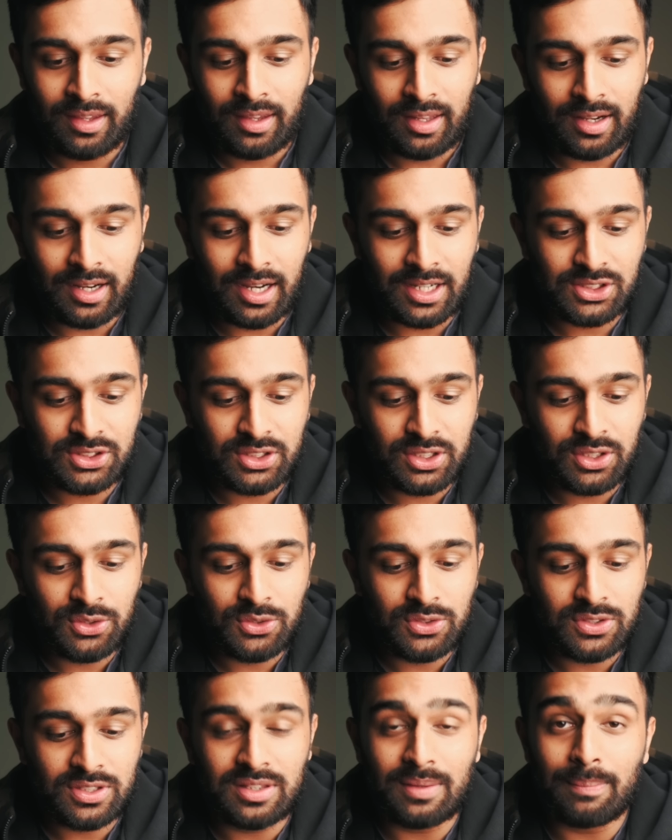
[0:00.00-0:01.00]
and I actually
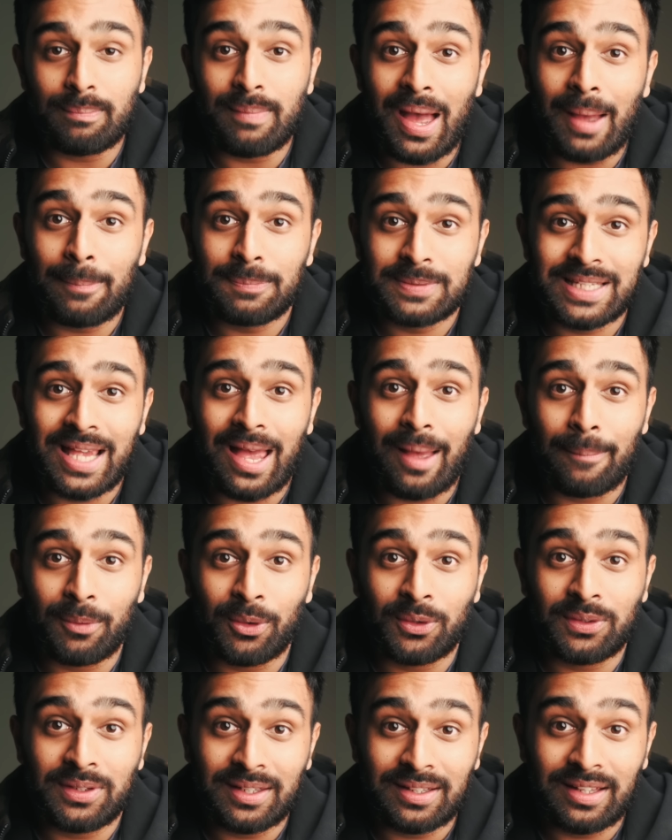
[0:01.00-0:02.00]
used the Maps app
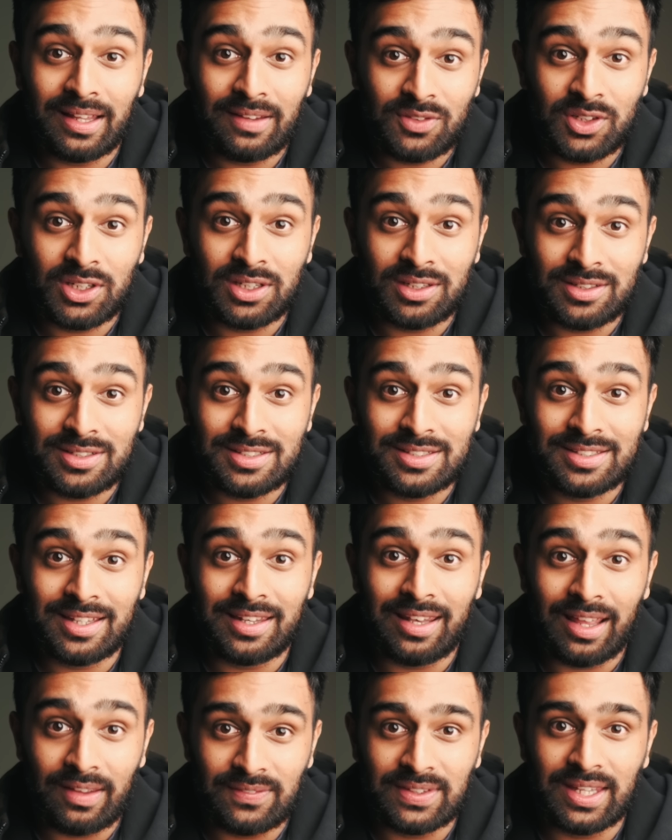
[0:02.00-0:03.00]
on the 11-inch to
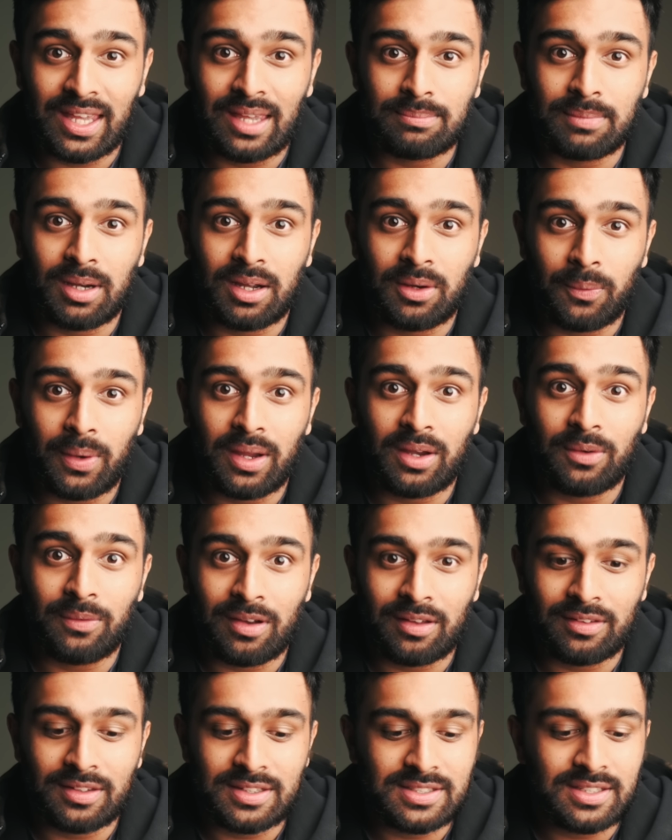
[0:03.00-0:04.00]
navigate my way
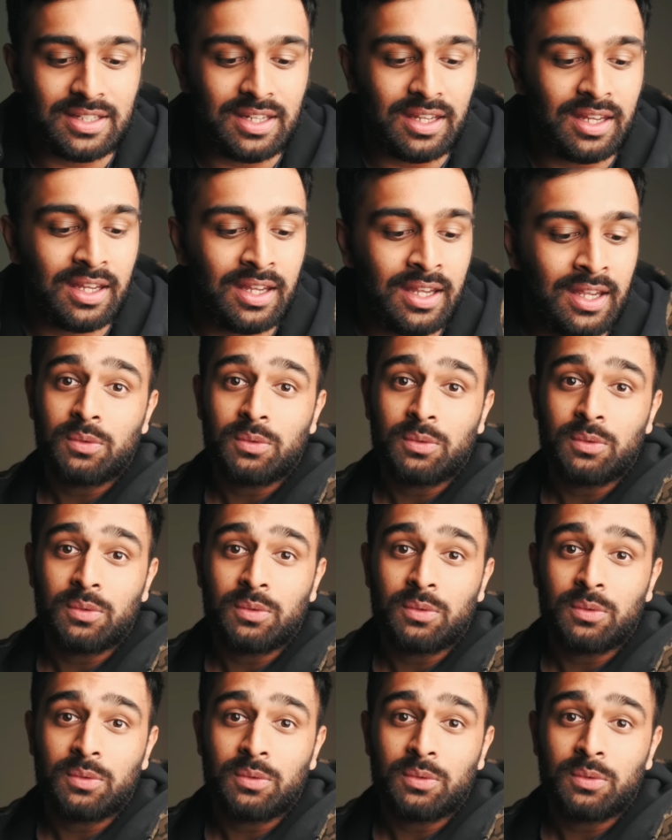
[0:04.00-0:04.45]
around the city,